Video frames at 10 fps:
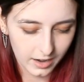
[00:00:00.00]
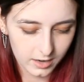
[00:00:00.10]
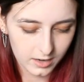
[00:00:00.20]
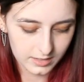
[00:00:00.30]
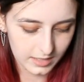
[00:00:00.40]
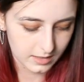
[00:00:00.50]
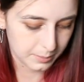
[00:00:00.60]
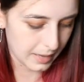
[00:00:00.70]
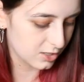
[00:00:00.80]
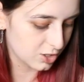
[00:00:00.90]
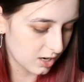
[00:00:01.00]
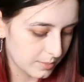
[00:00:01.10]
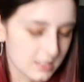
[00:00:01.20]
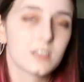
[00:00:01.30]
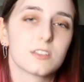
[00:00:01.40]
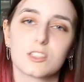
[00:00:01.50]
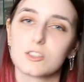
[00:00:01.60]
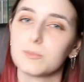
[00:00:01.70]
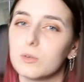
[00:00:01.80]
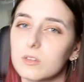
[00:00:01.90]
hair, like the paint job, isn't as
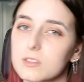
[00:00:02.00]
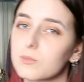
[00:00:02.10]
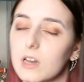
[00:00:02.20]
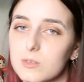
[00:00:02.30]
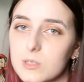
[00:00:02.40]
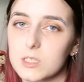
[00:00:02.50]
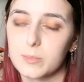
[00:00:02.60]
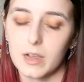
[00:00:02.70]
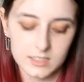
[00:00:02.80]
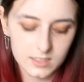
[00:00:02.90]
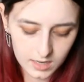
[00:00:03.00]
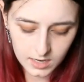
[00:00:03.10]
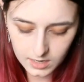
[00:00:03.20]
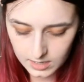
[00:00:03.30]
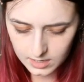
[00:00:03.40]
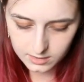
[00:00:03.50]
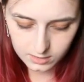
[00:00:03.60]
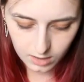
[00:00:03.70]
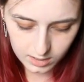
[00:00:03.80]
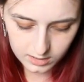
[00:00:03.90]
smooth as what I was expecting.
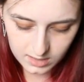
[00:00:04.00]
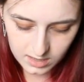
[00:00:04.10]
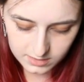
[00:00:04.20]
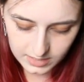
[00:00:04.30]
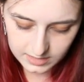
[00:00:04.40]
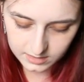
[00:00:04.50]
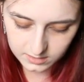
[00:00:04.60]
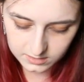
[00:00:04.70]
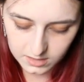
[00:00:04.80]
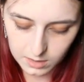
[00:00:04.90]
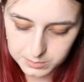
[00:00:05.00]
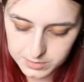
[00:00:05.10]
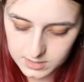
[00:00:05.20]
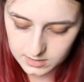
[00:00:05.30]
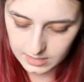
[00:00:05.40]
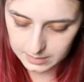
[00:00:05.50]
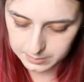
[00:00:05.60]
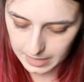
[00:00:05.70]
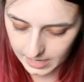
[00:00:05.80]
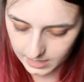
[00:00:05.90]
There are a lot of like little lumps
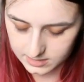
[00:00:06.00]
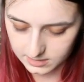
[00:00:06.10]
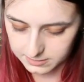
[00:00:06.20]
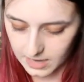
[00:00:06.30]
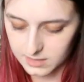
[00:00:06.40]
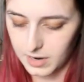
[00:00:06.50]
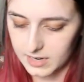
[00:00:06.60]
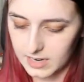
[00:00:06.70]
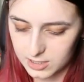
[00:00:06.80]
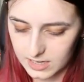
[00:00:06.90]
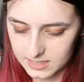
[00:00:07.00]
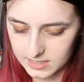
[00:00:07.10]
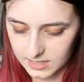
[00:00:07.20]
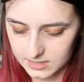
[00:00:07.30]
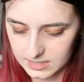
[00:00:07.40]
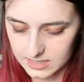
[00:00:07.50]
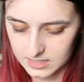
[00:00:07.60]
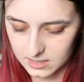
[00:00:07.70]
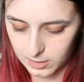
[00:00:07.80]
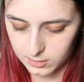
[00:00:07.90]
in paint. In fact, mine actually has like a
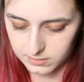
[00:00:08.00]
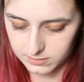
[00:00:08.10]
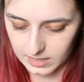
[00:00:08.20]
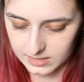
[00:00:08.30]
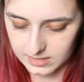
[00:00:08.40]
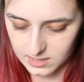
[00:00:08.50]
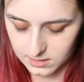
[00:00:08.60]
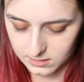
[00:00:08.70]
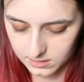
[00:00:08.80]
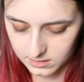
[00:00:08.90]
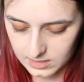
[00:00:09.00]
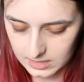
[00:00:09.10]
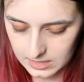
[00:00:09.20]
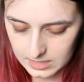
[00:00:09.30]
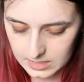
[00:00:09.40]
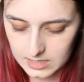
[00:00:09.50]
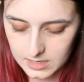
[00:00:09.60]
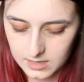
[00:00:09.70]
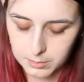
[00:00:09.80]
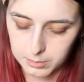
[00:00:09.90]
decent amount of like these little
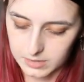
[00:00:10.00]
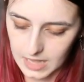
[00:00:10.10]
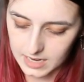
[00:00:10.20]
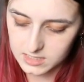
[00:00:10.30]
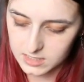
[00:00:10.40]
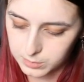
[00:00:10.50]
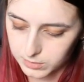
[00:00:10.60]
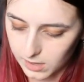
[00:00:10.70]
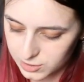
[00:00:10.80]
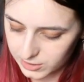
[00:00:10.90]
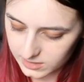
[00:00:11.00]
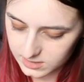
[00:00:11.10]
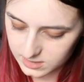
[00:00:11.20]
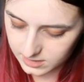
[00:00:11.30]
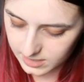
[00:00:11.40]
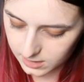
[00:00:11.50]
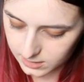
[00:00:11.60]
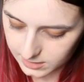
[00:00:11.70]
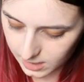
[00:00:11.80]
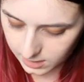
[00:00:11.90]
black splotches
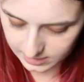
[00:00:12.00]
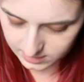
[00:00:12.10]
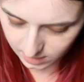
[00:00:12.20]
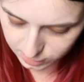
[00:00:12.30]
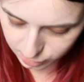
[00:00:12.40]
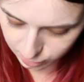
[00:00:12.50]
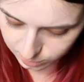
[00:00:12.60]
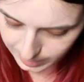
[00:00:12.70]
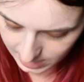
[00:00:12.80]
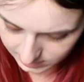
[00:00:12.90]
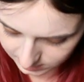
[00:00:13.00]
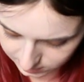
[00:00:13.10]
here and there. It's not too bad,